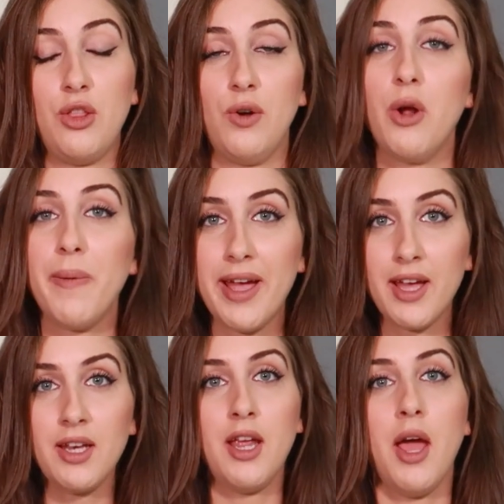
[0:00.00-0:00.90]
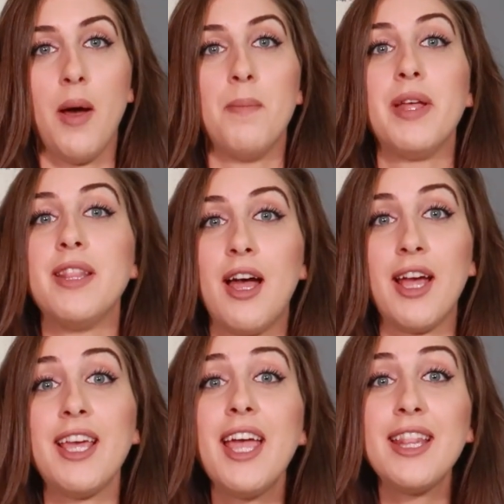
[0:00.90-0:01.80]
through it. But
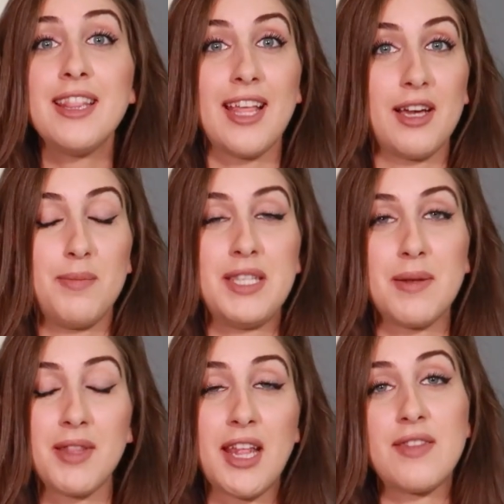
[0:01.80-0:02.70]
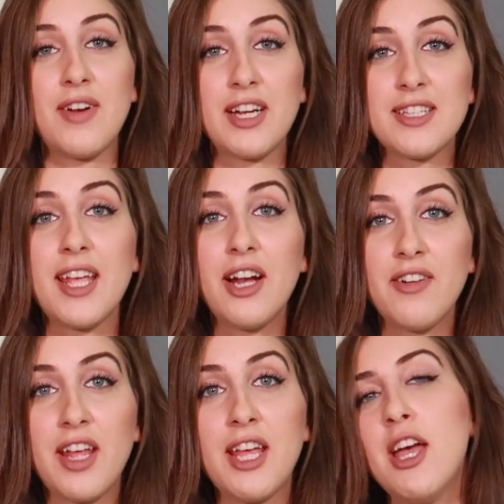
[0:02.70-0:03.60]
again, that can be something that's very
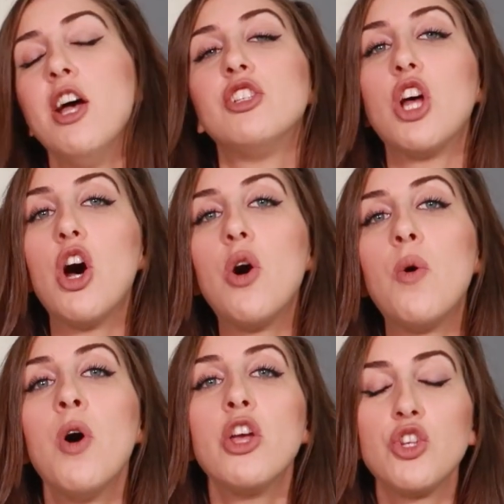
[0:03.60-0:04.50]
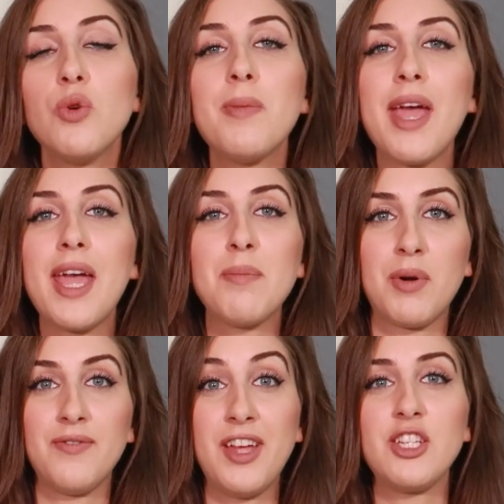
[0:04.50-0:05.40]
scary, so you may
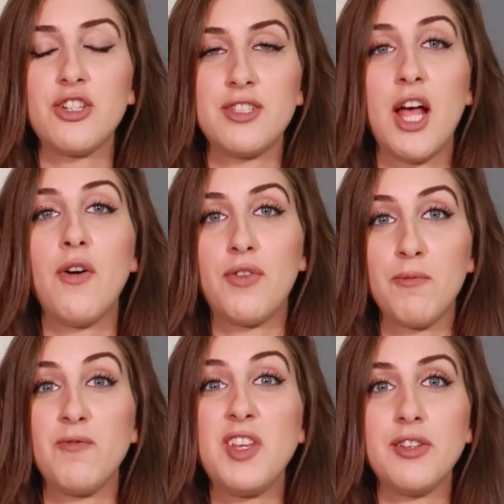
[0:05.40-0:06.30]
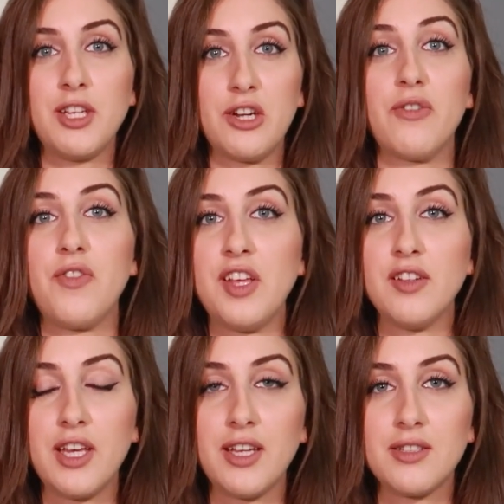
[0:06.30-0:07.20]
prevent yourself from feeling your
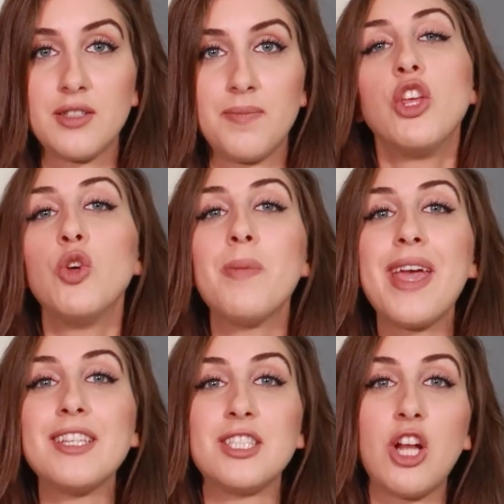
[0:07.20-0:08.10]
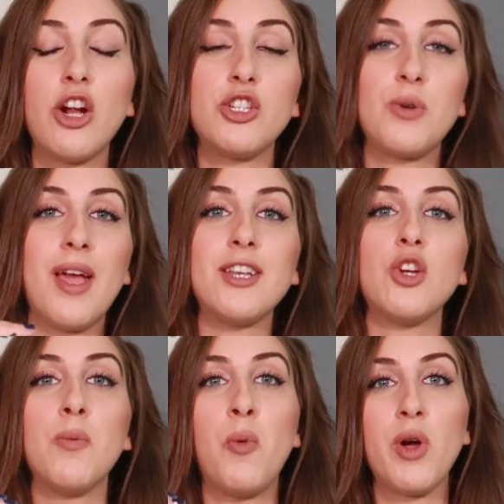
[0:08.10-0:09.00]
feelings. You may start to get
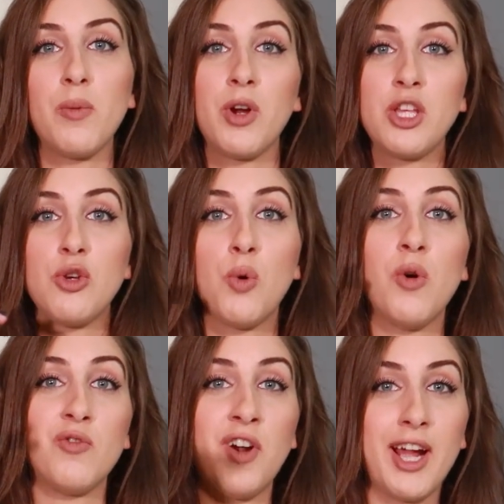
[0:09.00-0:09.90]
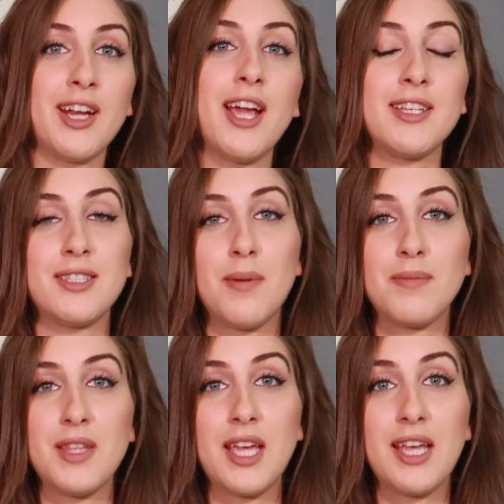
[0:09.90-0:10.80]
to a point where you recognize
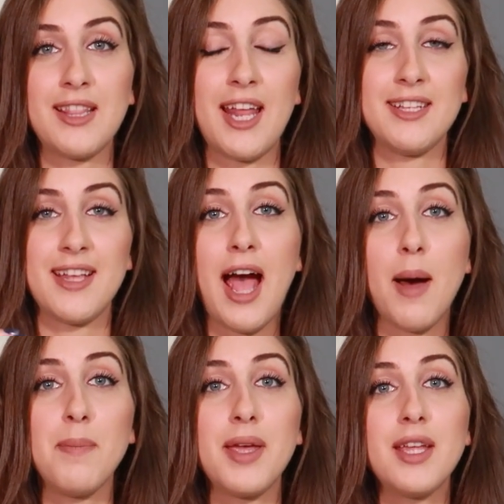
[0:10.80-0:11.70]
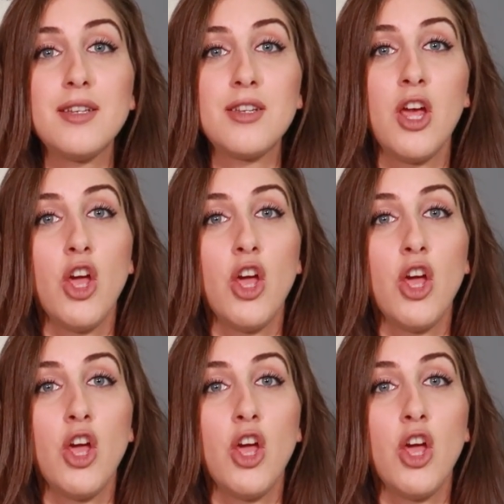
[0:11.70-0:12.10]
something that has happened.